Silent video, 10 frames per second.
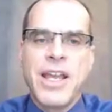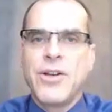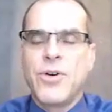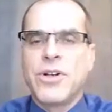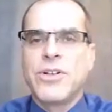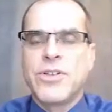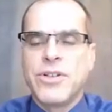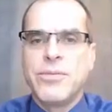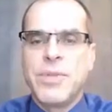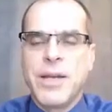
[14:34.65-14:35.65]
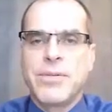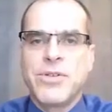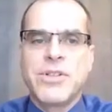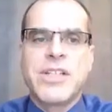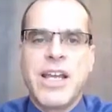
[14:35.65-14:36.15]
in order to be
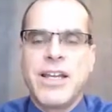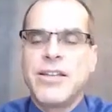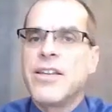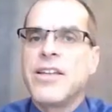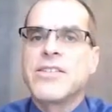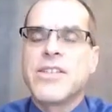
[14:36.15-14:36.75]
able to attain the